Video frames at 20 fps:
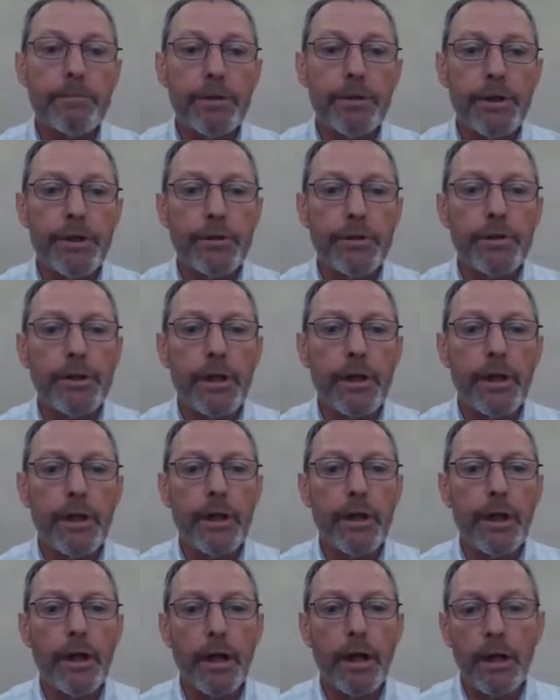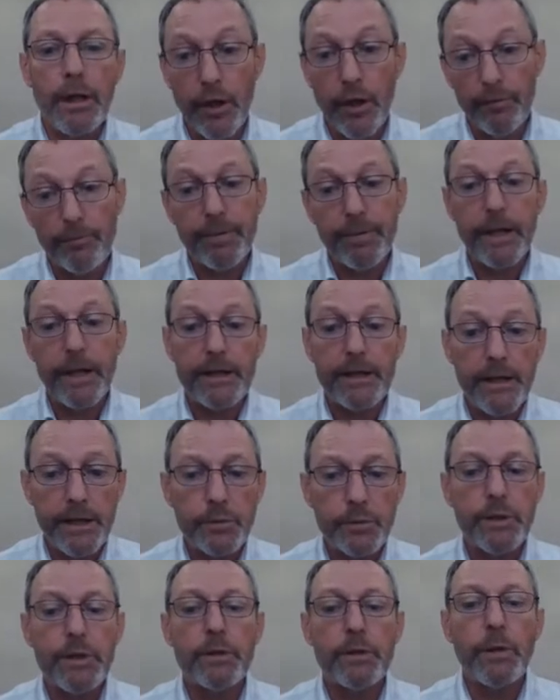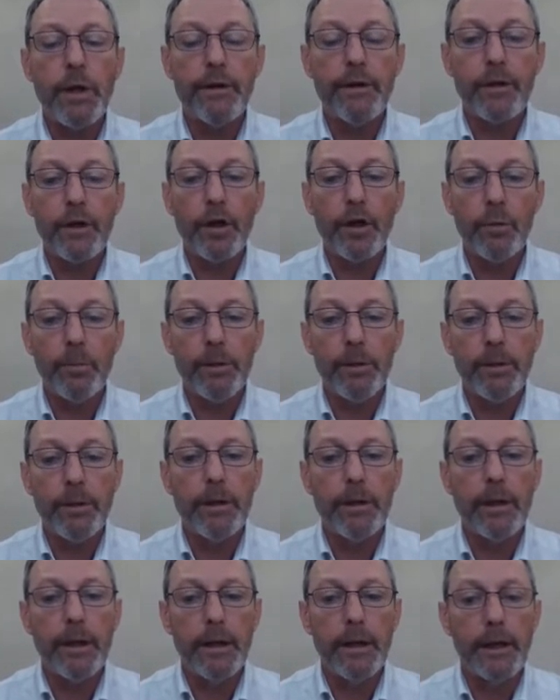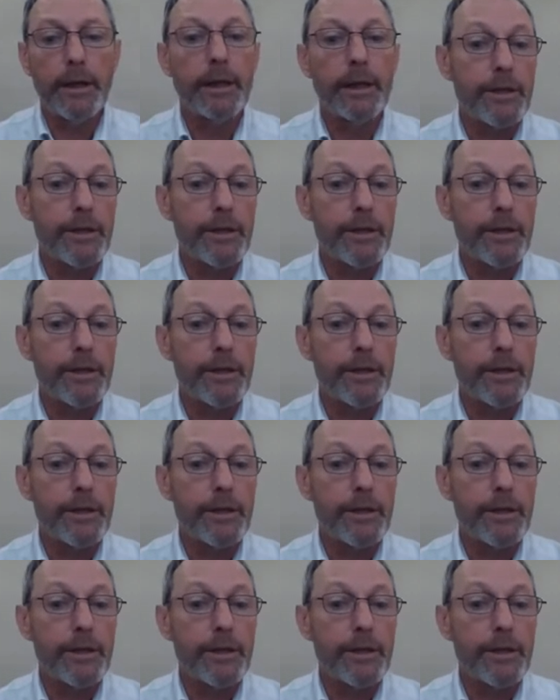produced a, a code of practice which gave a common uh,